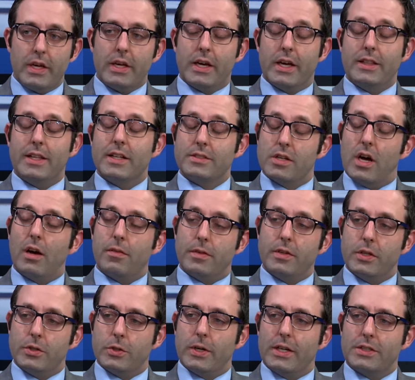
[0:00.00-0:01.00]
And that's often
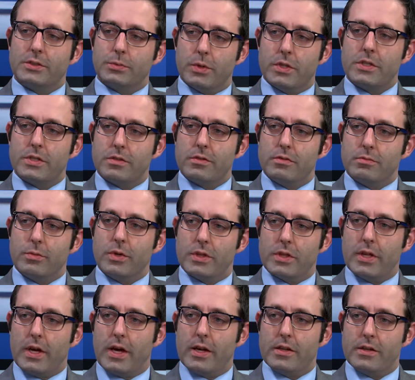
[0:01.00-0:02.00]
addressed with
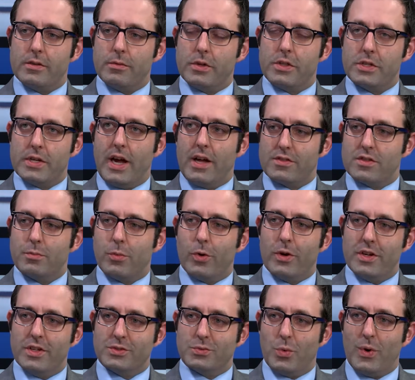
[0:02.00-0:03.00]
child support
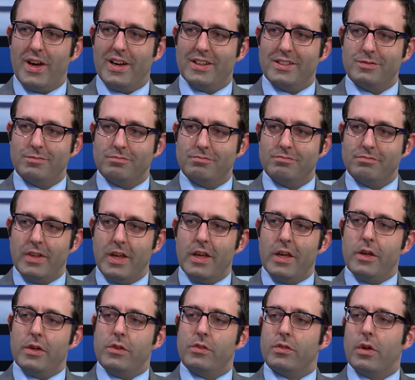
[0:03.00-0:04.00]
as well.
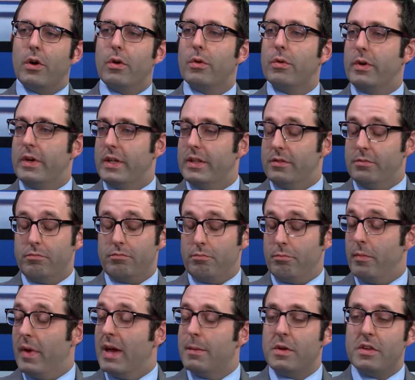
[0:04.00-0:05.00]
So it
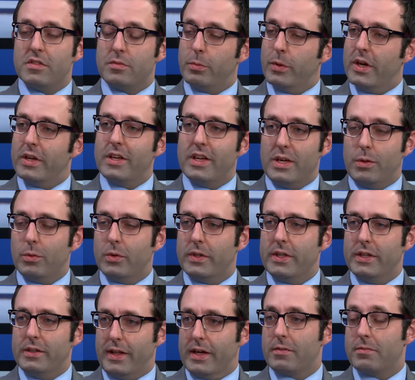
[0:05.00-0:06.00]
may be split equally,
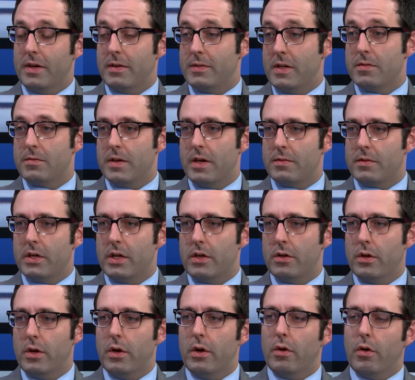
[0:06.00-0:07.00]
like 50-50,
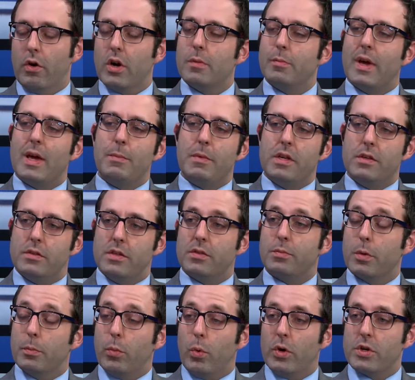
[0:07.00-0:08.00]
or it may be
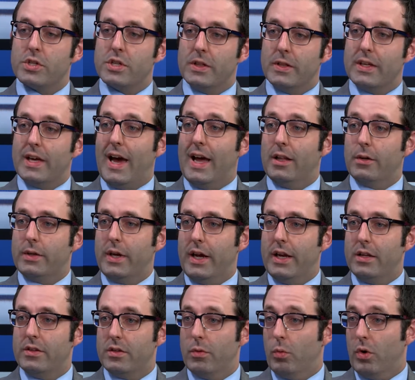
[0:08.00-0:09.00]
disproportionately
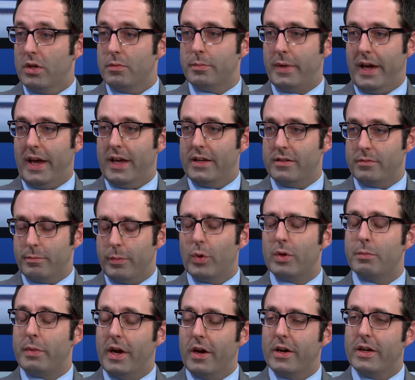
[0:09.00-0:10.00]
allocated to one parent
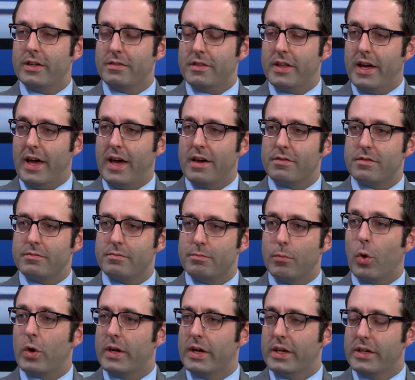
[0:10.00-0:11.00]
if they have
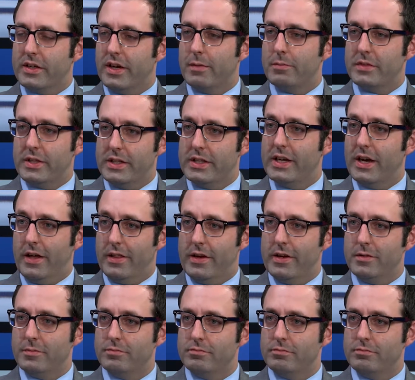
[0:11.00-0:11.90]
more income than the other.